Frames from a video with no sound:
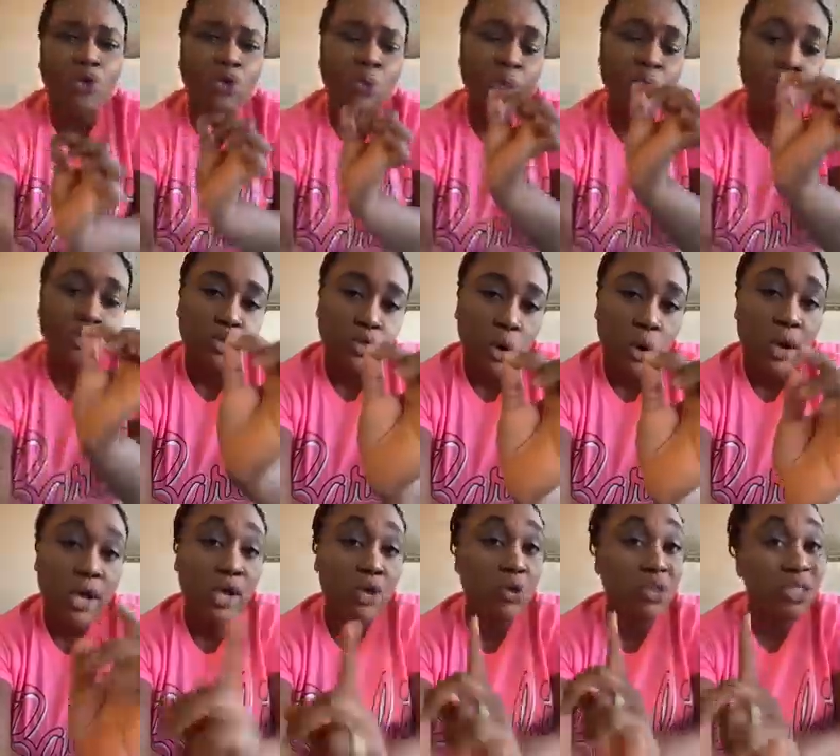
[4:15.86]
was to
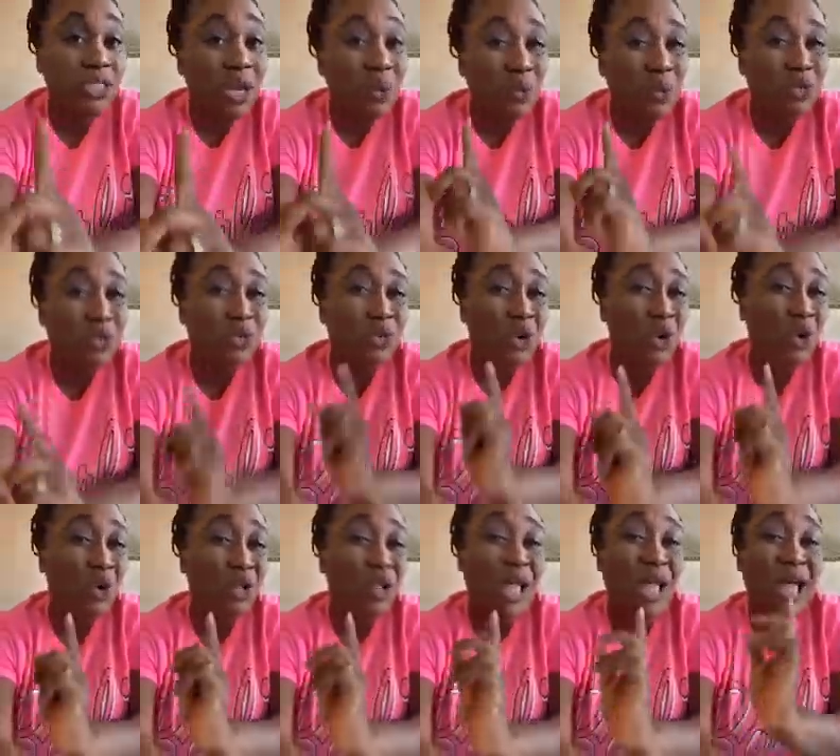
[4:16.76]
insult her. You said we should
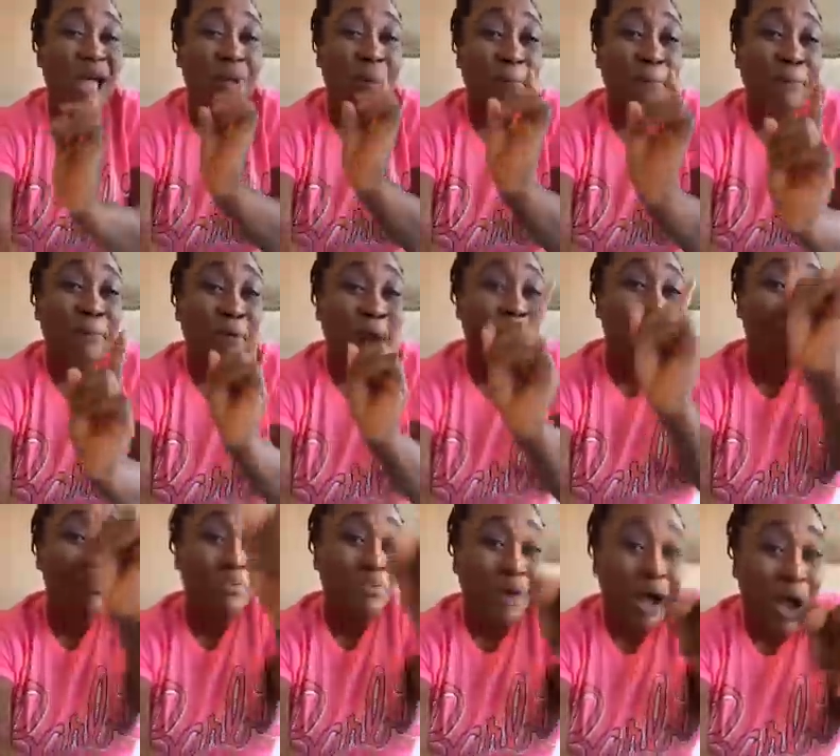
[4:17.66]
call
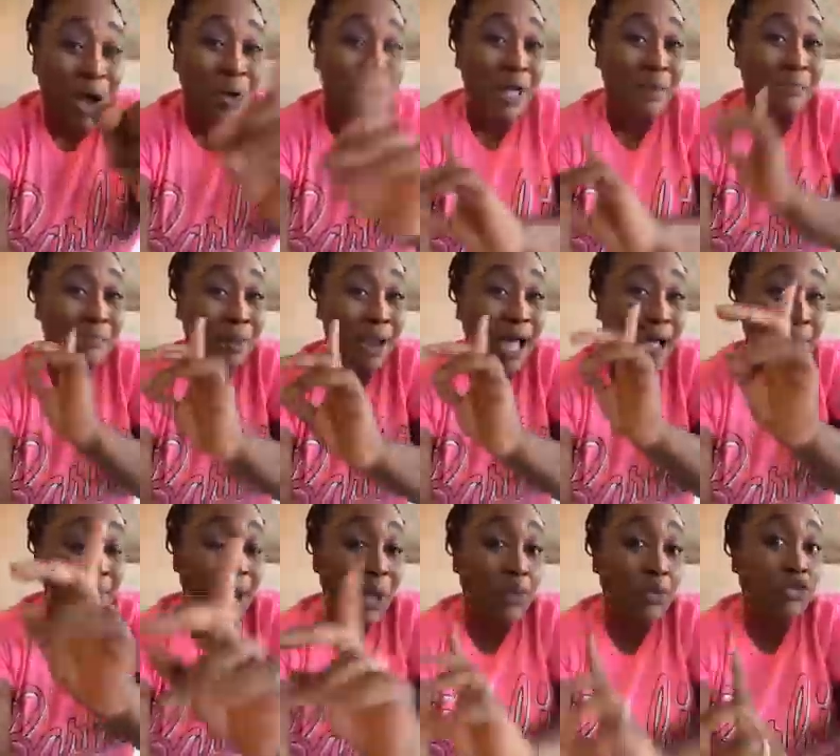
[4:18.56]
brown brown and
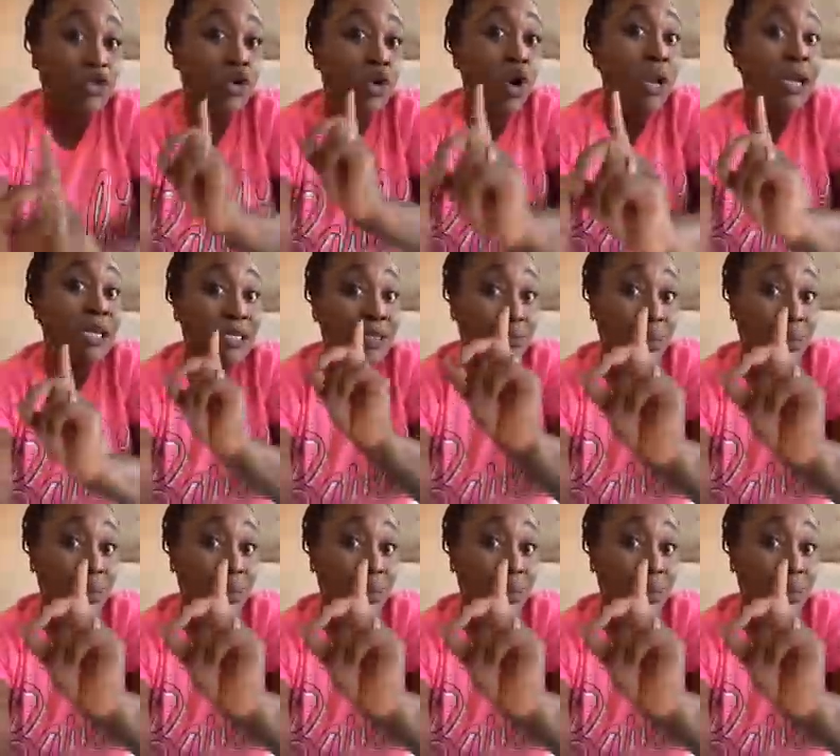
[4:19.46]
black black. We should call